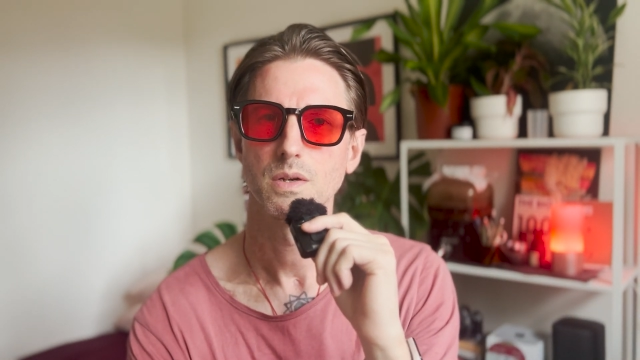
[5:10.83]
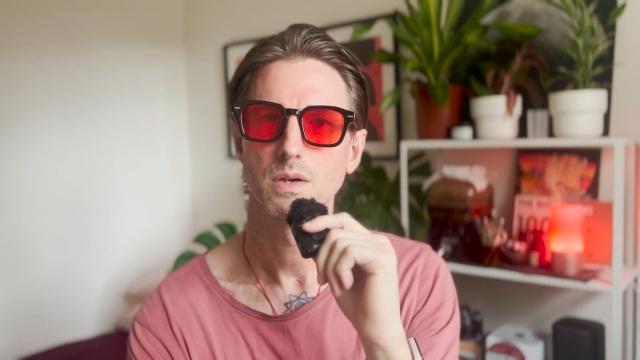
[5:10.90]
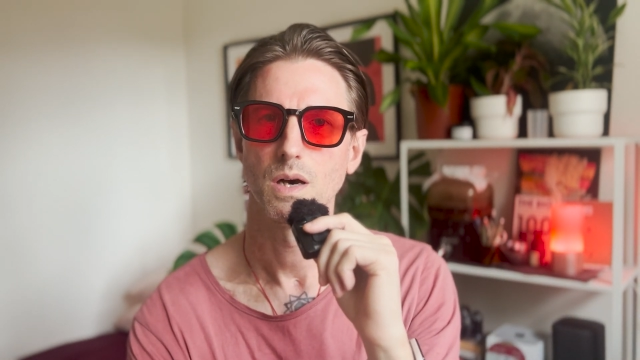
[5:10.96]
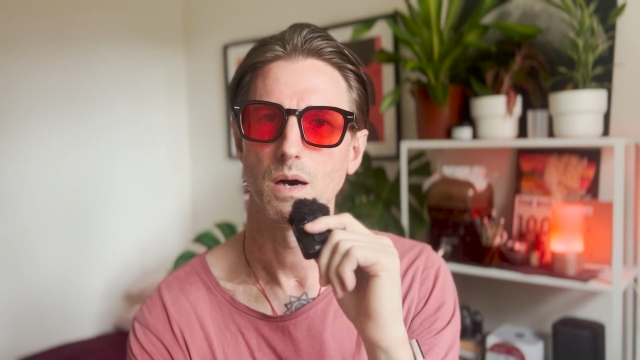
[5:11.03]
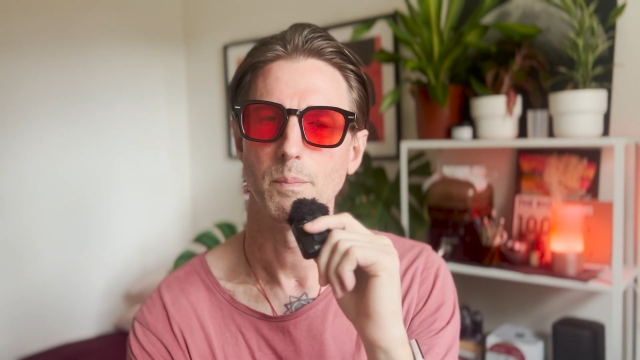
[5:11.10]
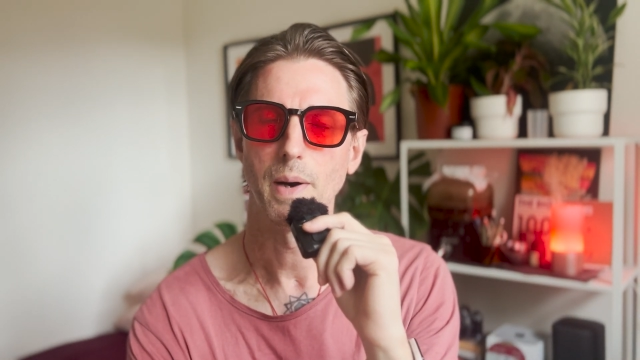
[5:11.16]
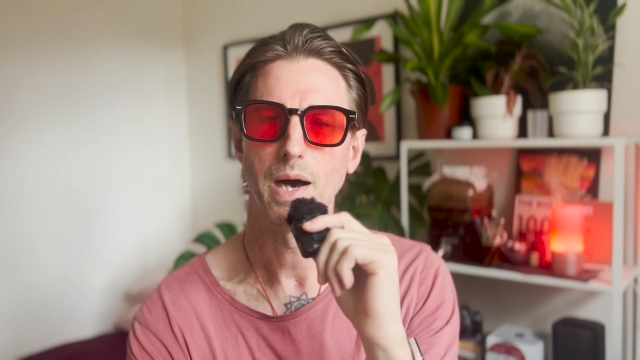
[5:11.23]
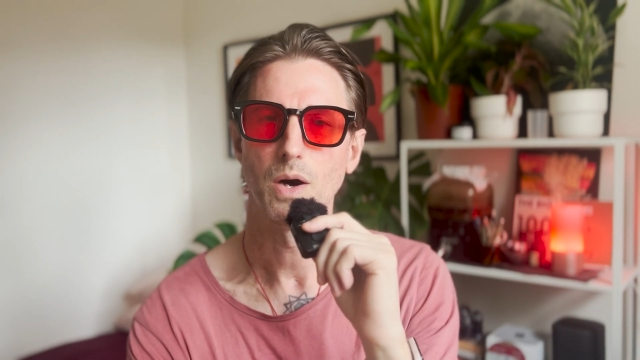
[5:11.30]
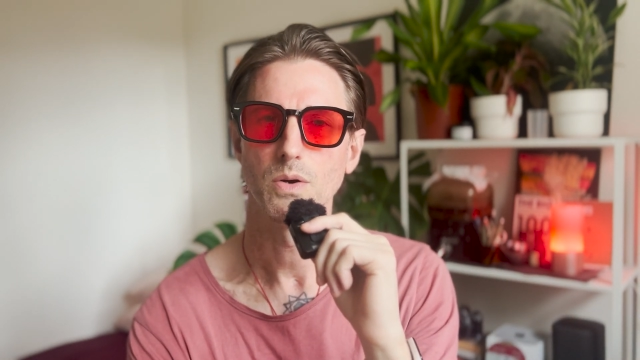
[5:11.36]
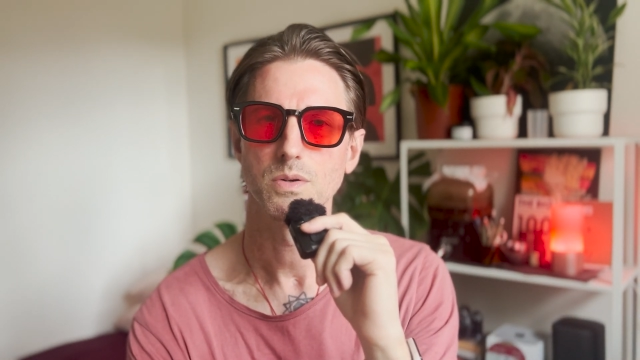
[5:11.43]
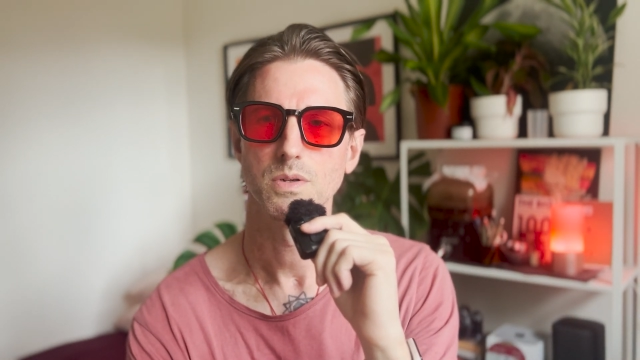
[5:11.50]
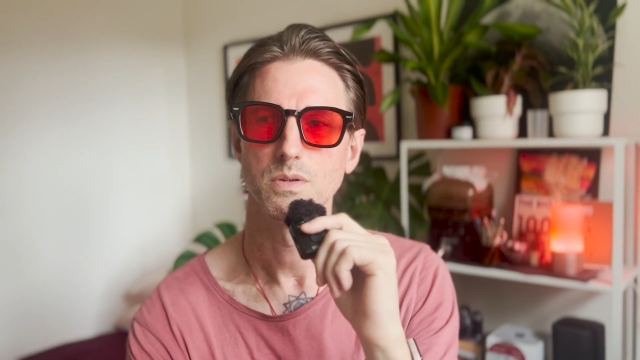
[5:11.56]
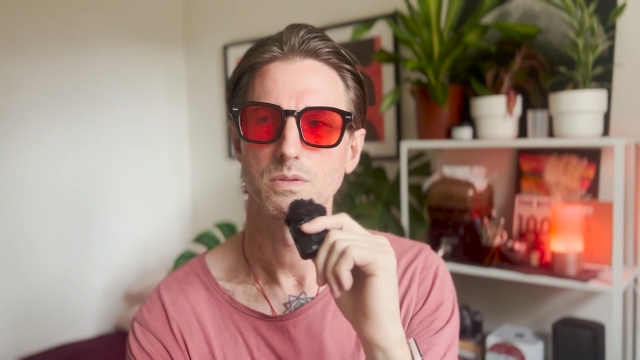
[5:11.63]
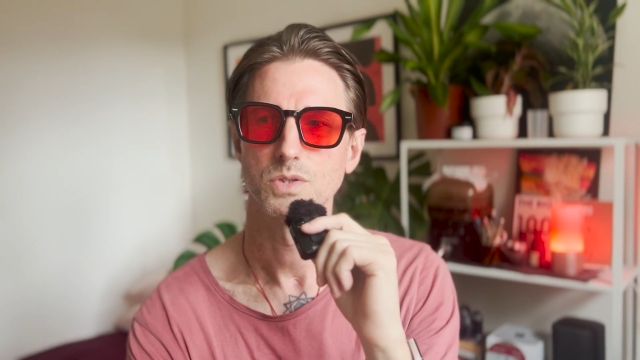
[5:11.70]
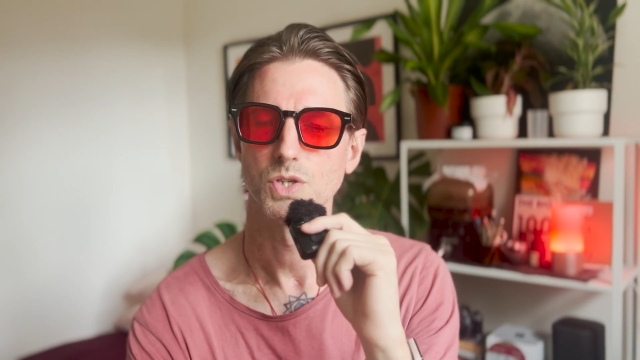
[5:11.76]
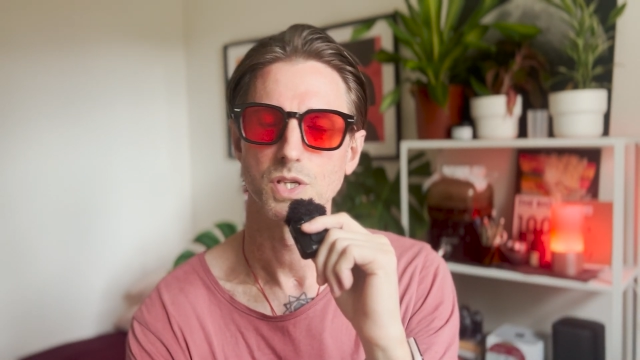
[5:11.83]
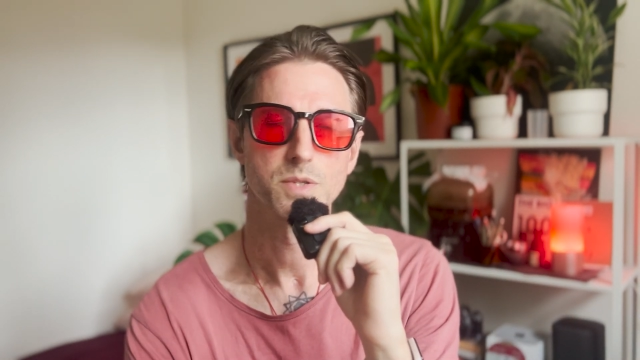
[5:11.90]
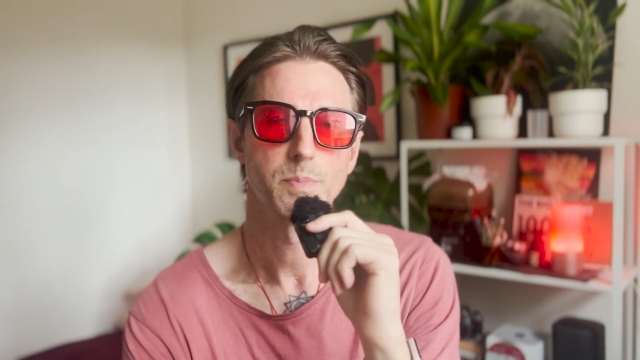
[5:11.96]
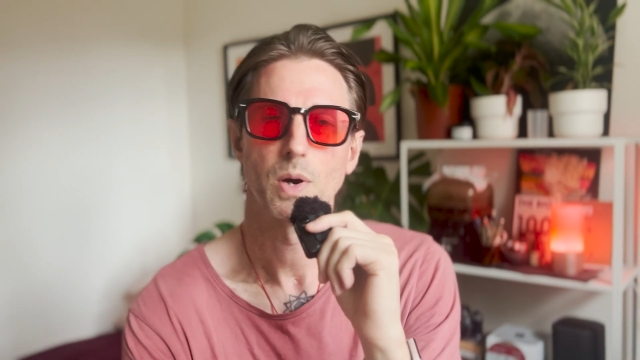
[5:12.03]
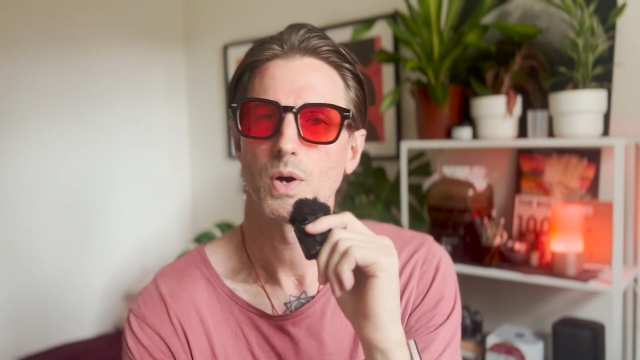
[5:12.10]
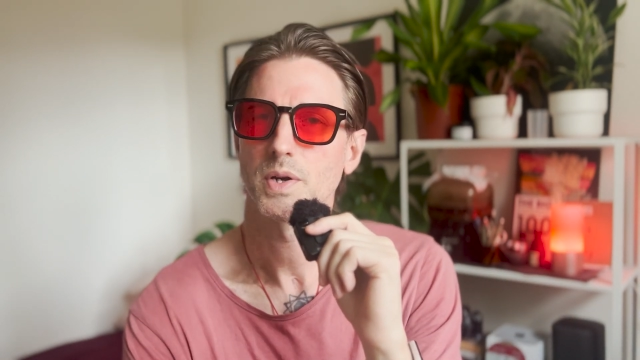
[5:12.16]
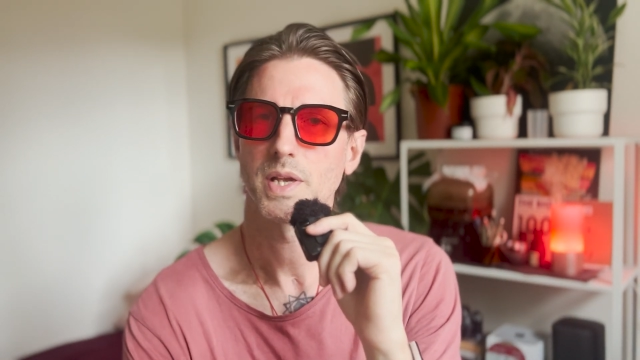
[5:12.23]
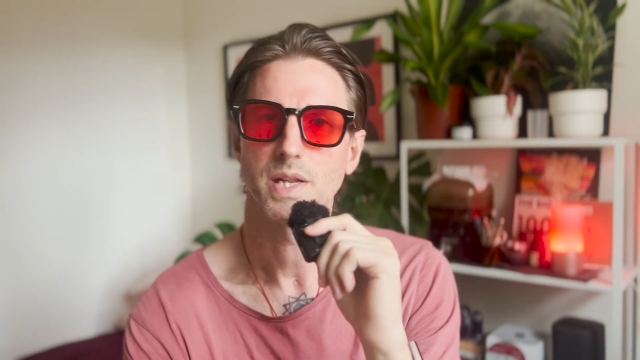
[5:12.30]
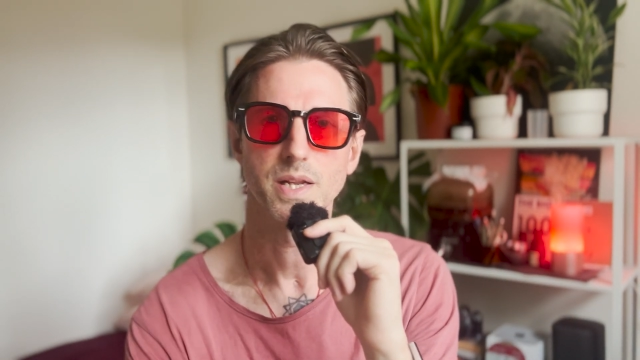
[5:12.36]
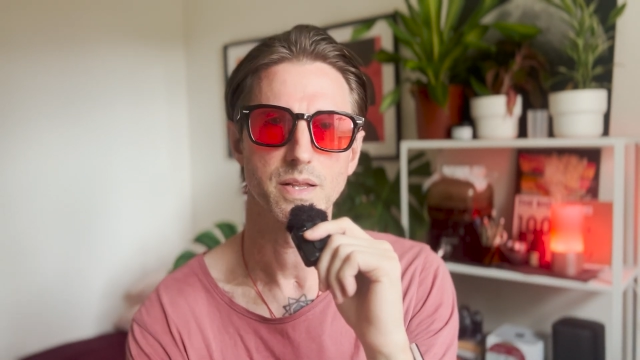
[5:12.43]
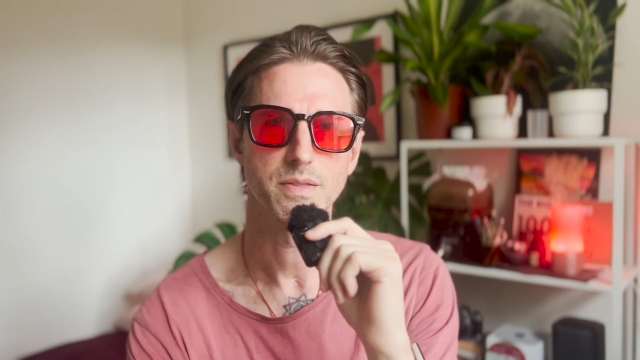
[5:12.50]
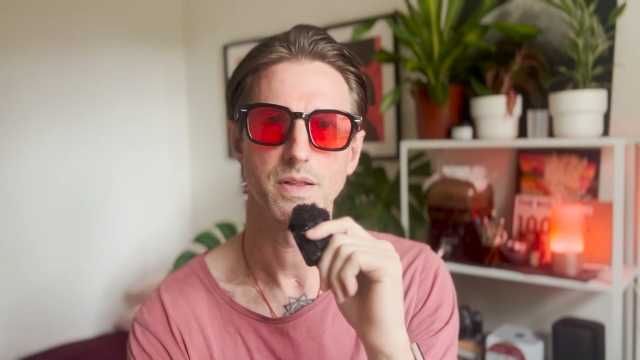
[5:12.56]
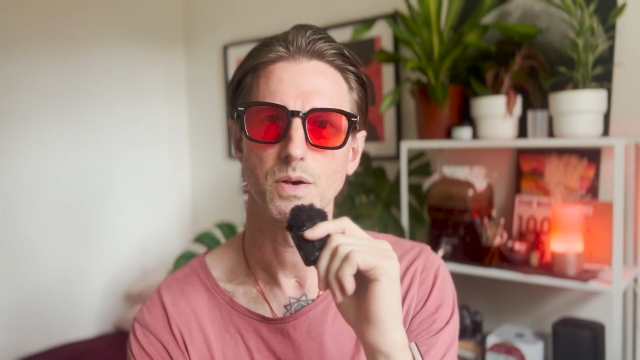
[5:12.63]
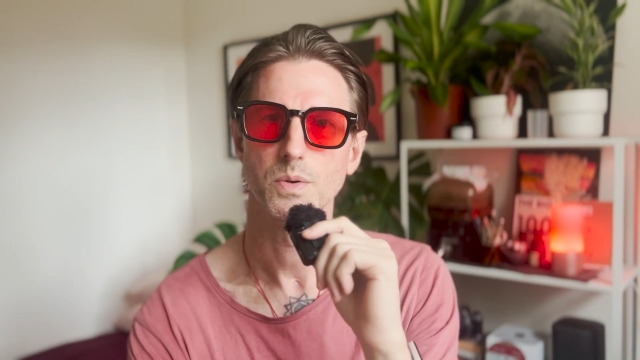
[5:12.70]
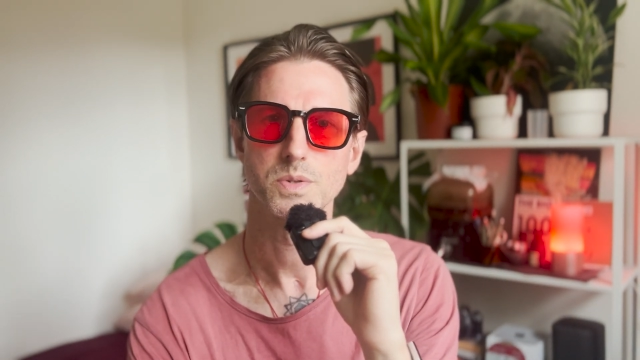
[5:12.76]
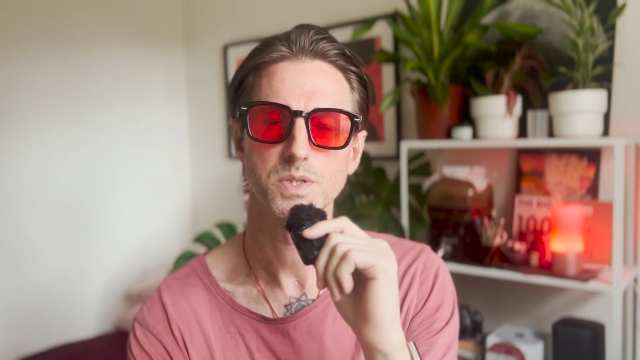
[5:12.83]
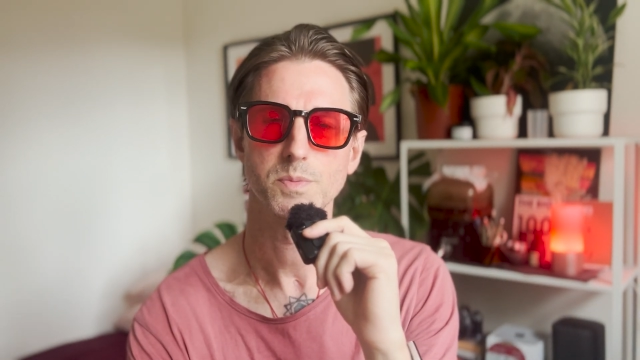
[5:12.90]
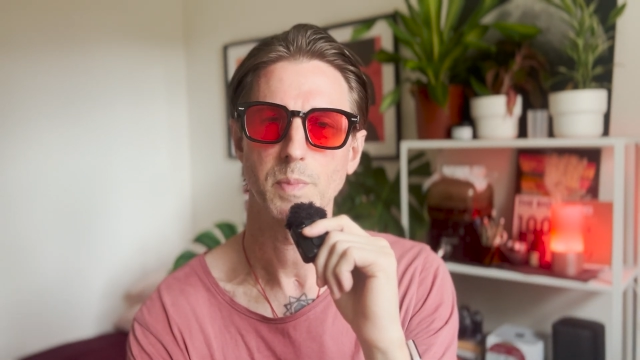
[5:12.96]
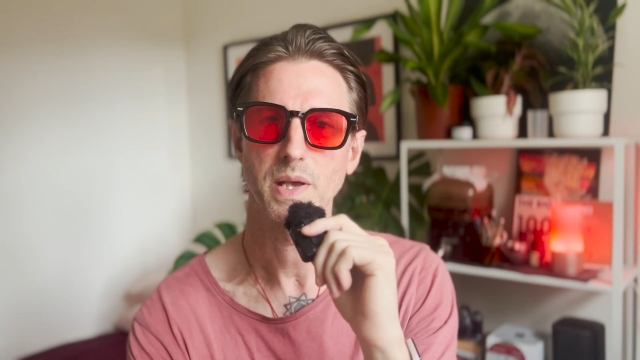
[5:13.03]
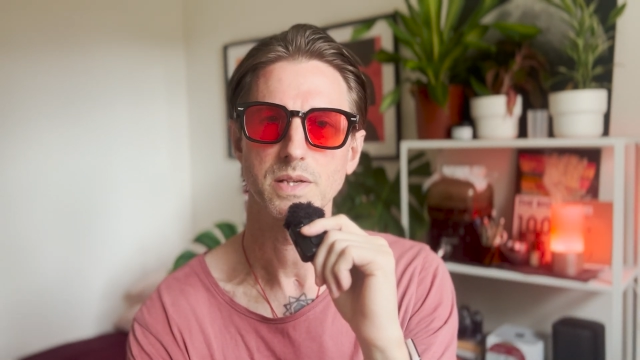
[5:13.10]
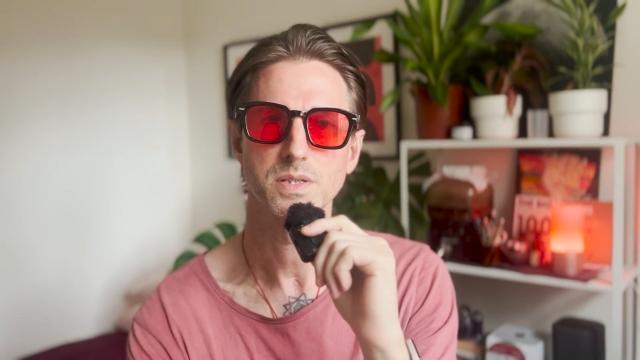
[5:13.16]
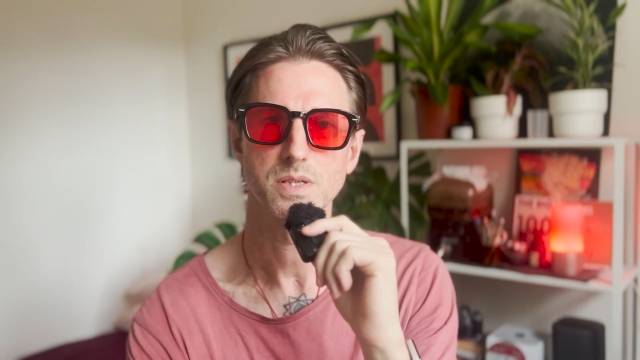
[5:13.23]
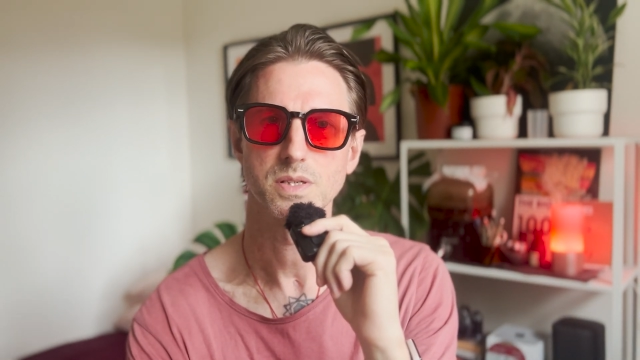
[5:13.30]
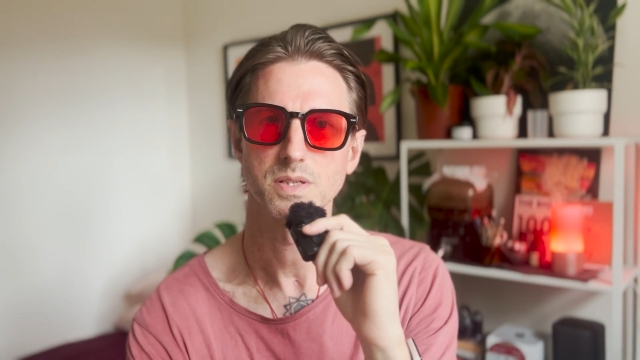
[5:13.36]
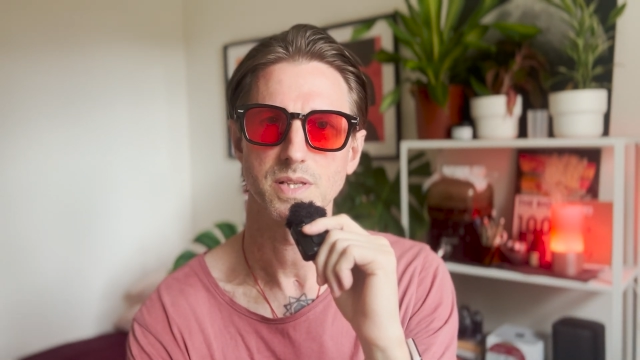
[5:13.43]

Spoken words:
about just parking in those spaces.